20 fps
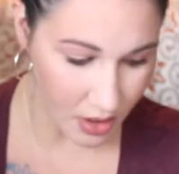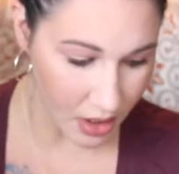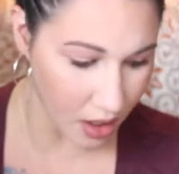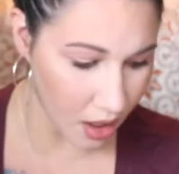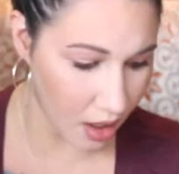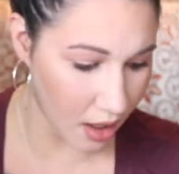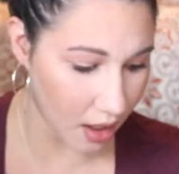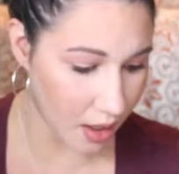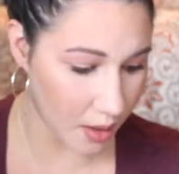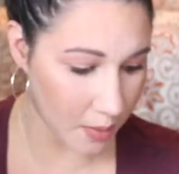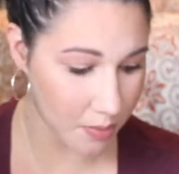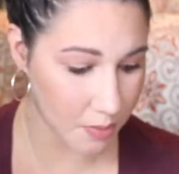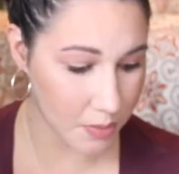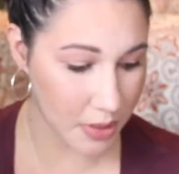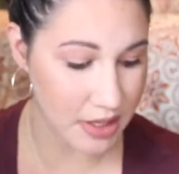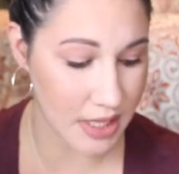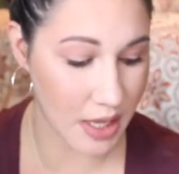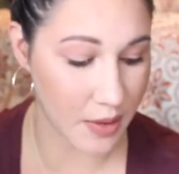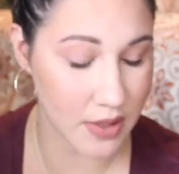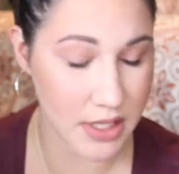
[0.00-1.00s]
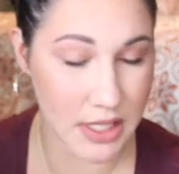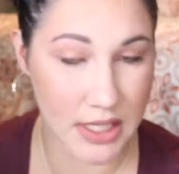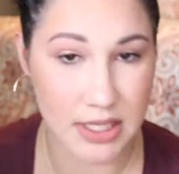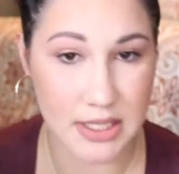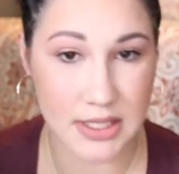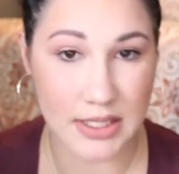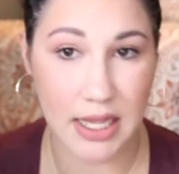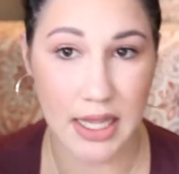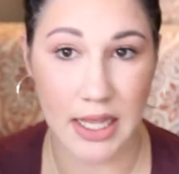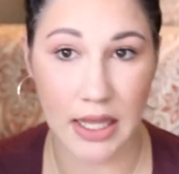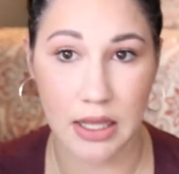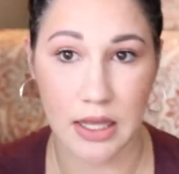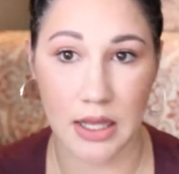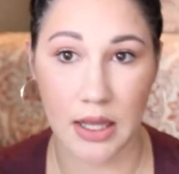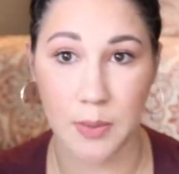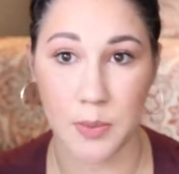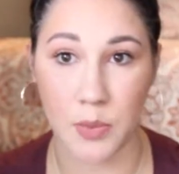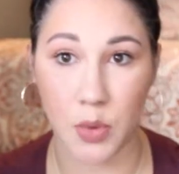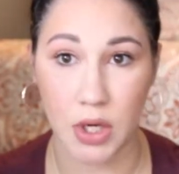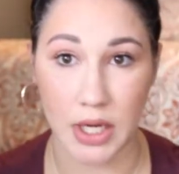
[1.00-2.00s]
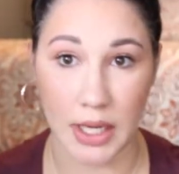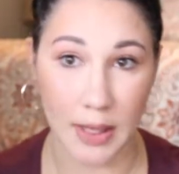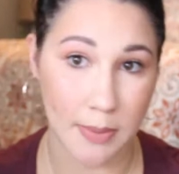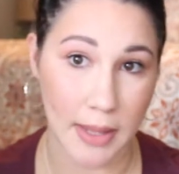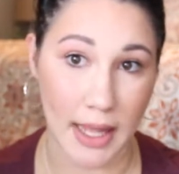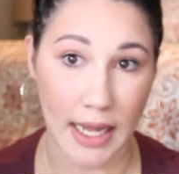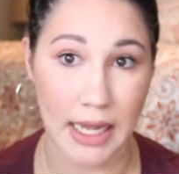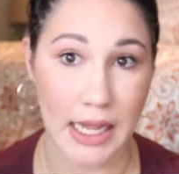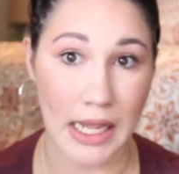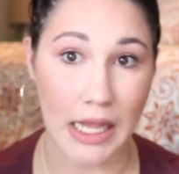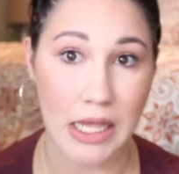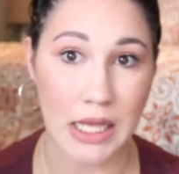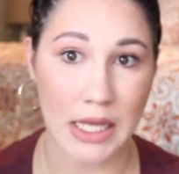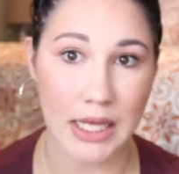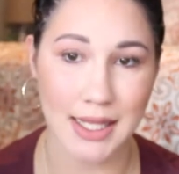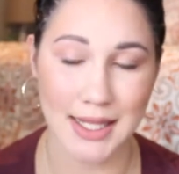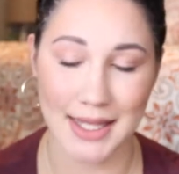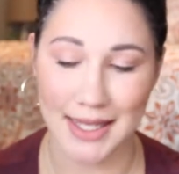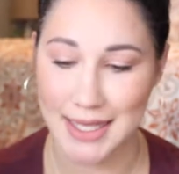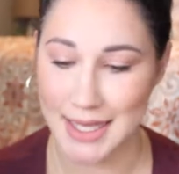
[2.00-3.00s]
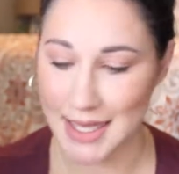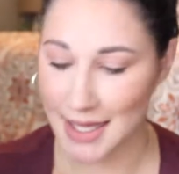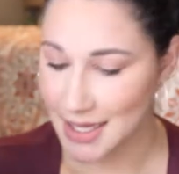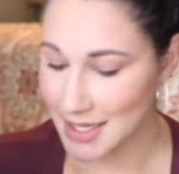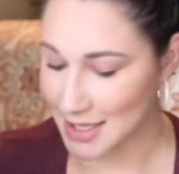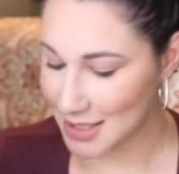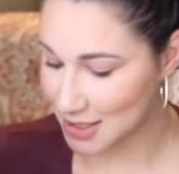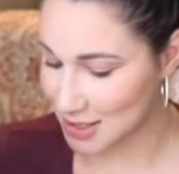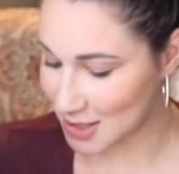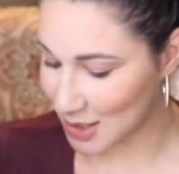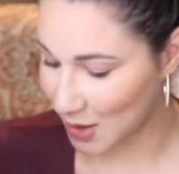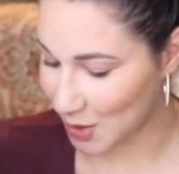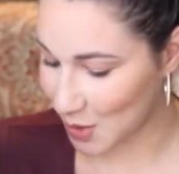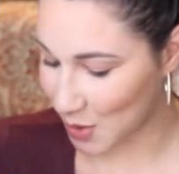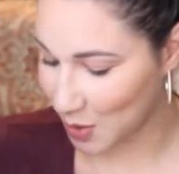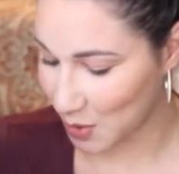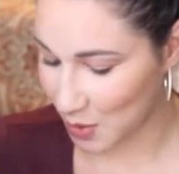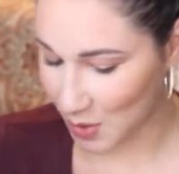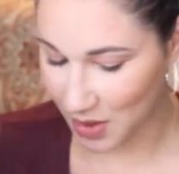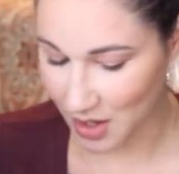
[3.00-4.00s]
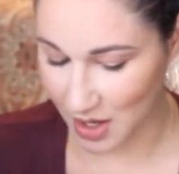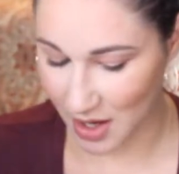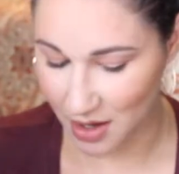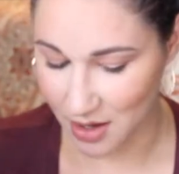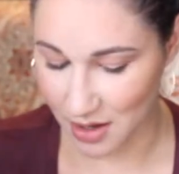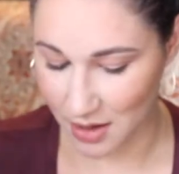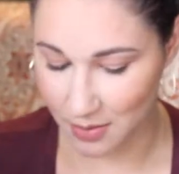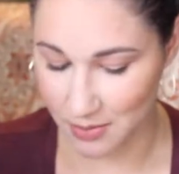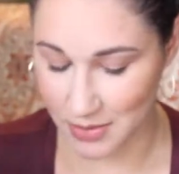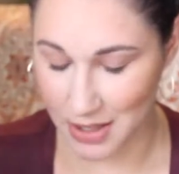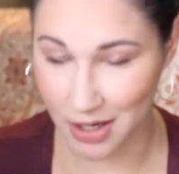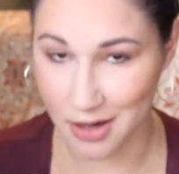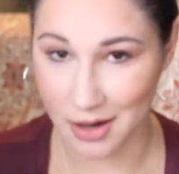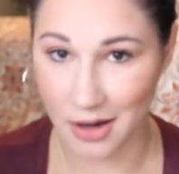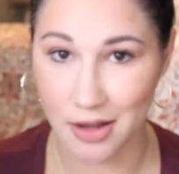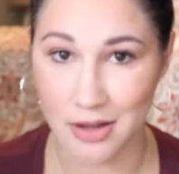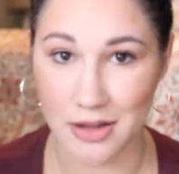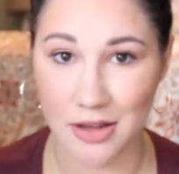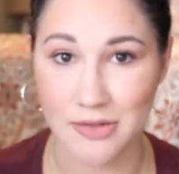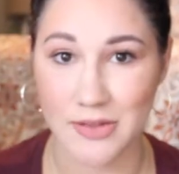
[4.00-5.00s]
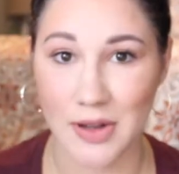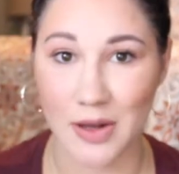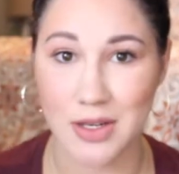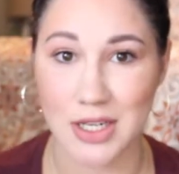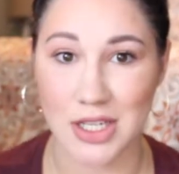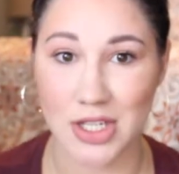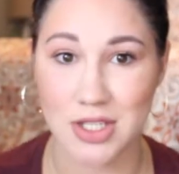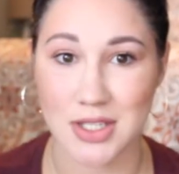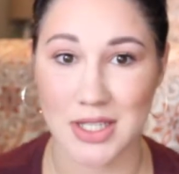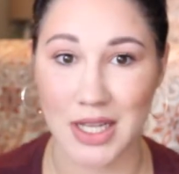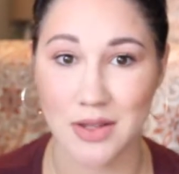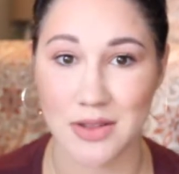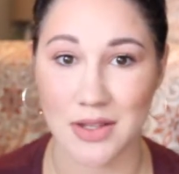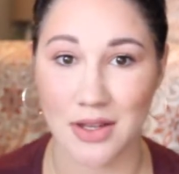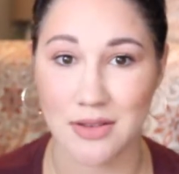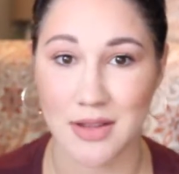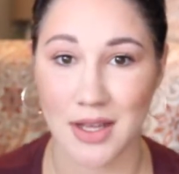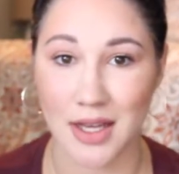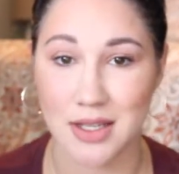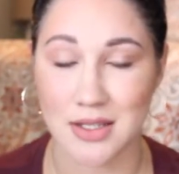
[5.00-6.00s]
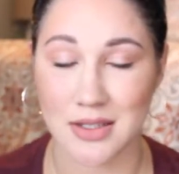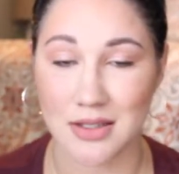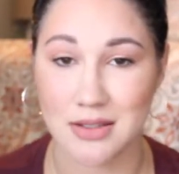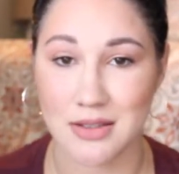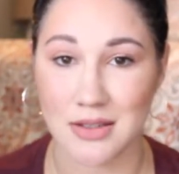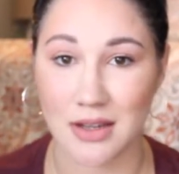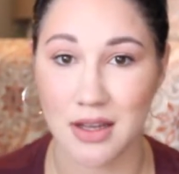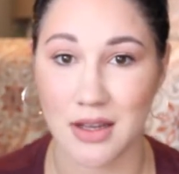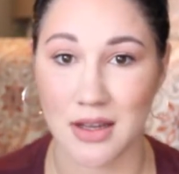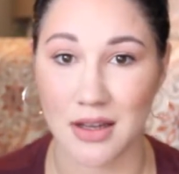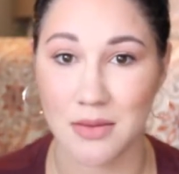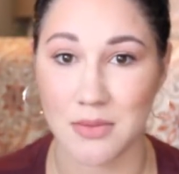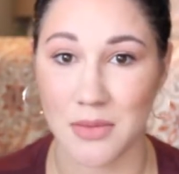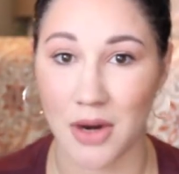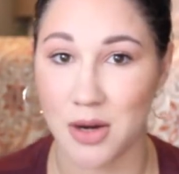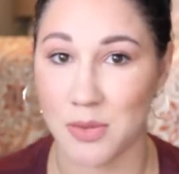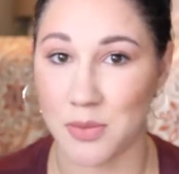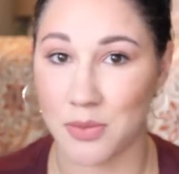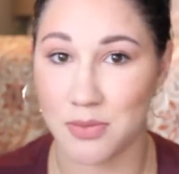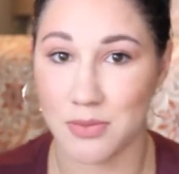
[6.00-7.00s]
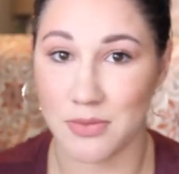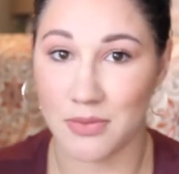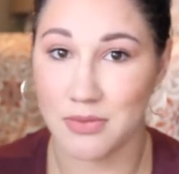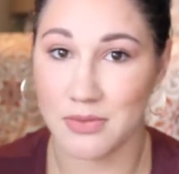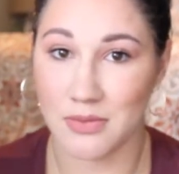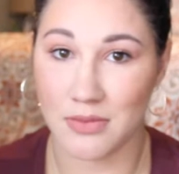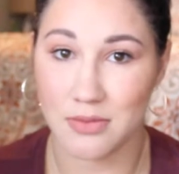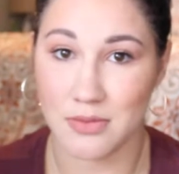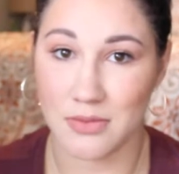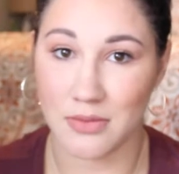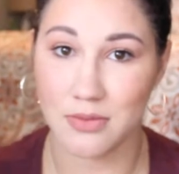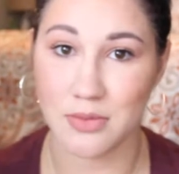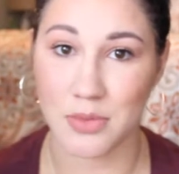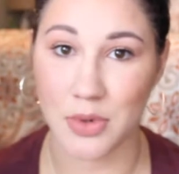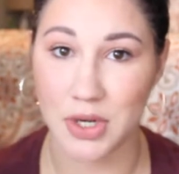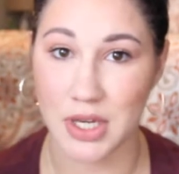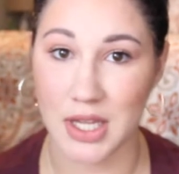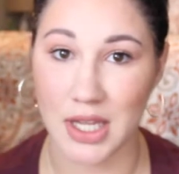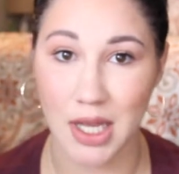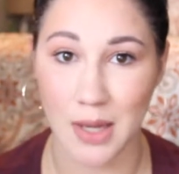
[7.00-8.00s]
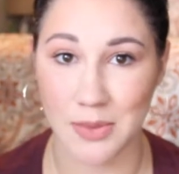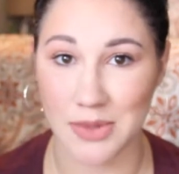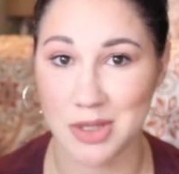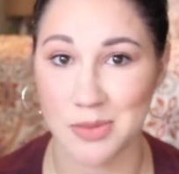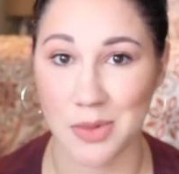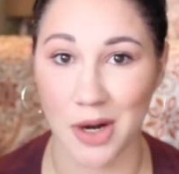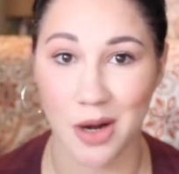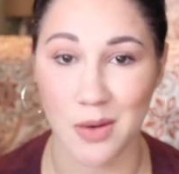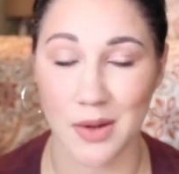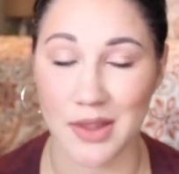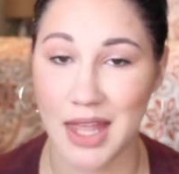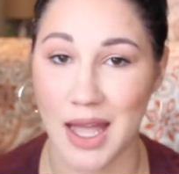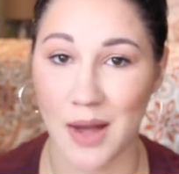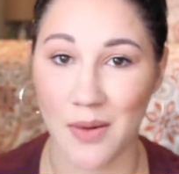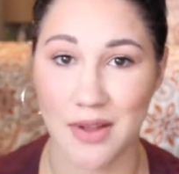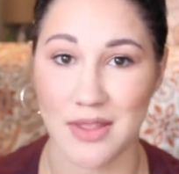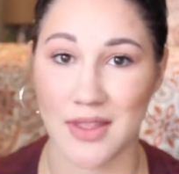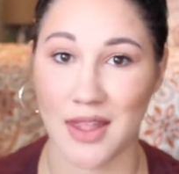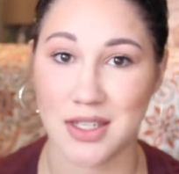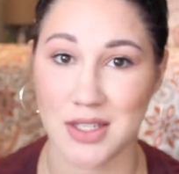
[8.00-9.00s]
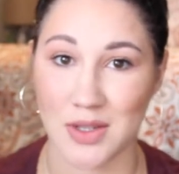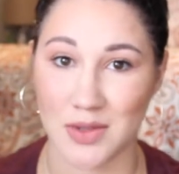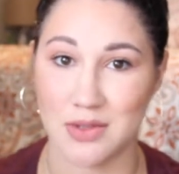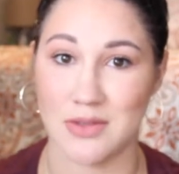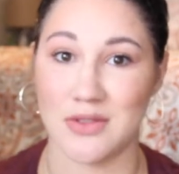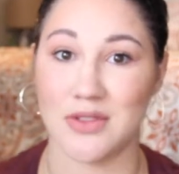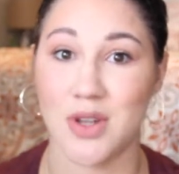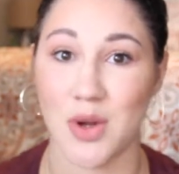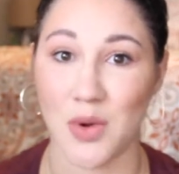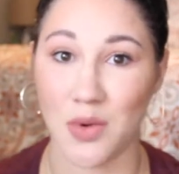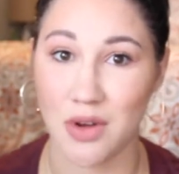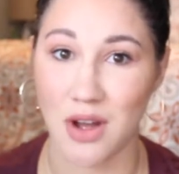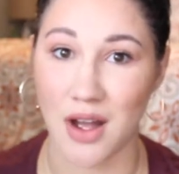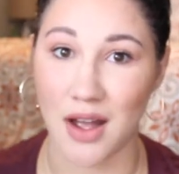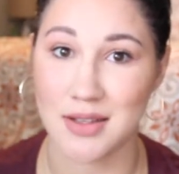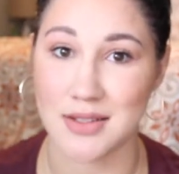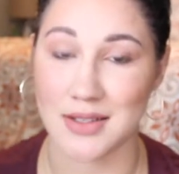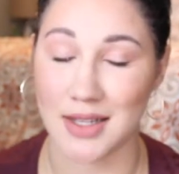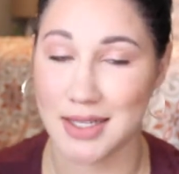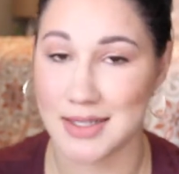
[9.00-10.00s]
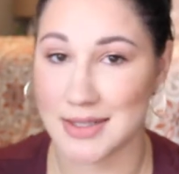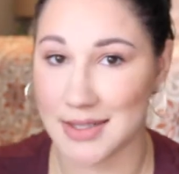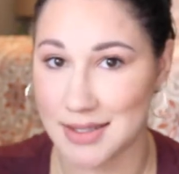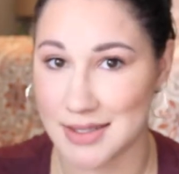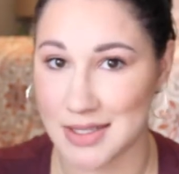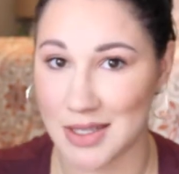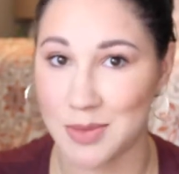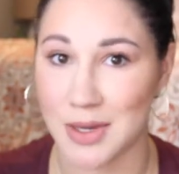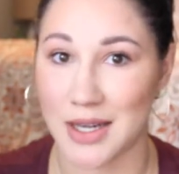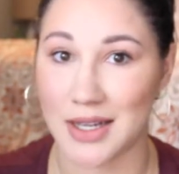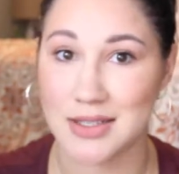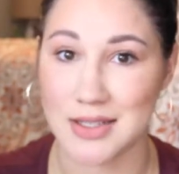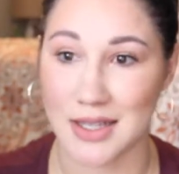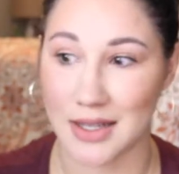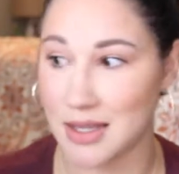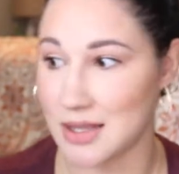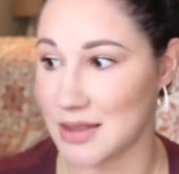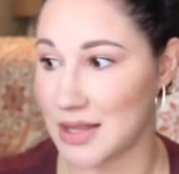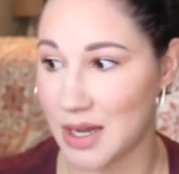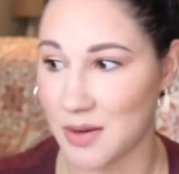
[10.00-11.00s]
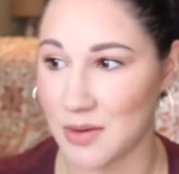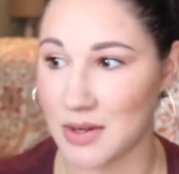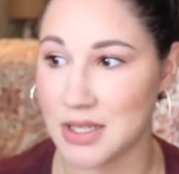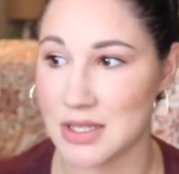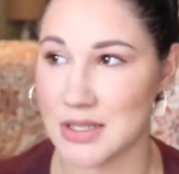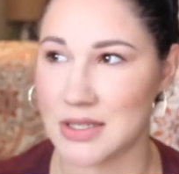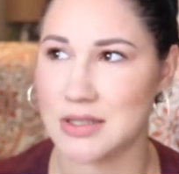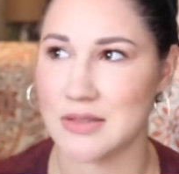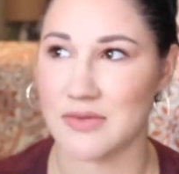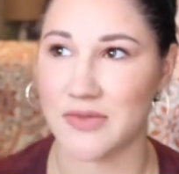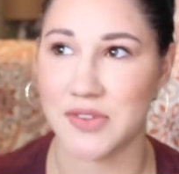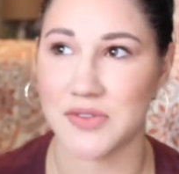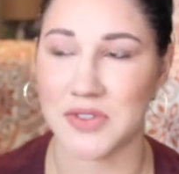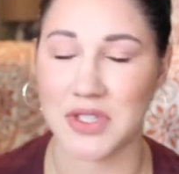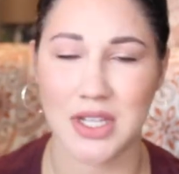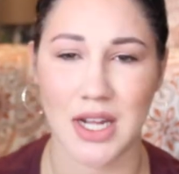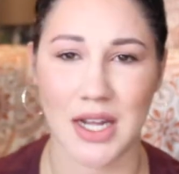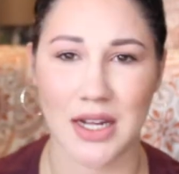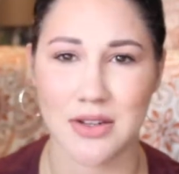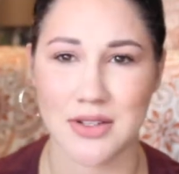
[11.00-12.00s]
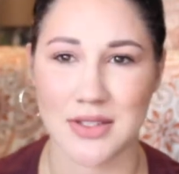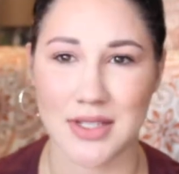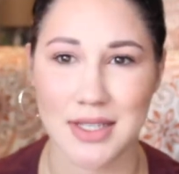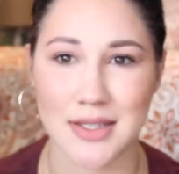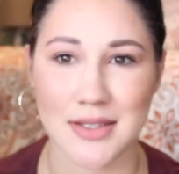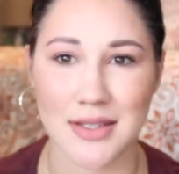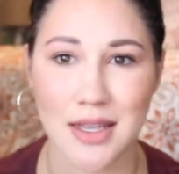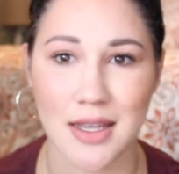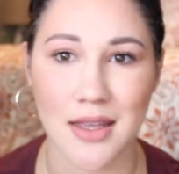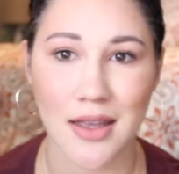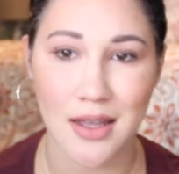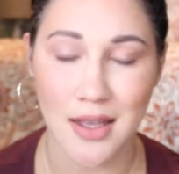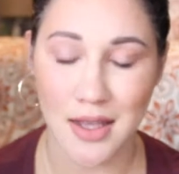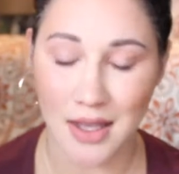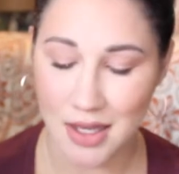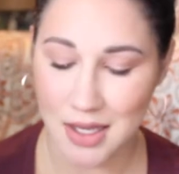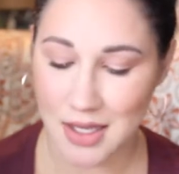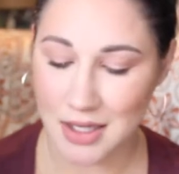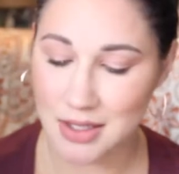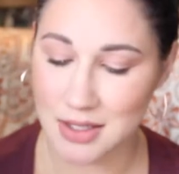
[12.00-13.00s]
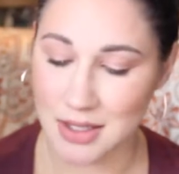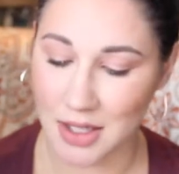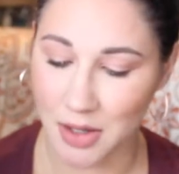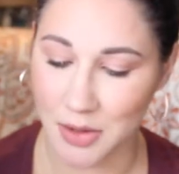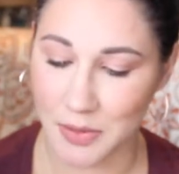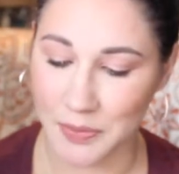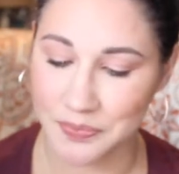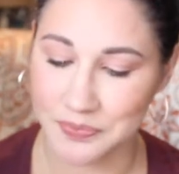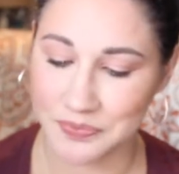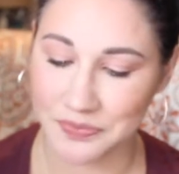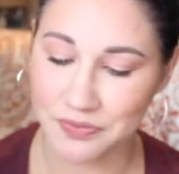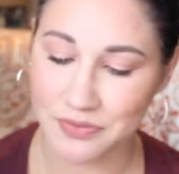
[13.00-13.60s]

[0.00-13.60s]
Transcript: But that one is a pretty penny. So there are other foundations out there that are pretty up to par with that one that don't cost like 60 bucks. I think that one is 59 or 60. So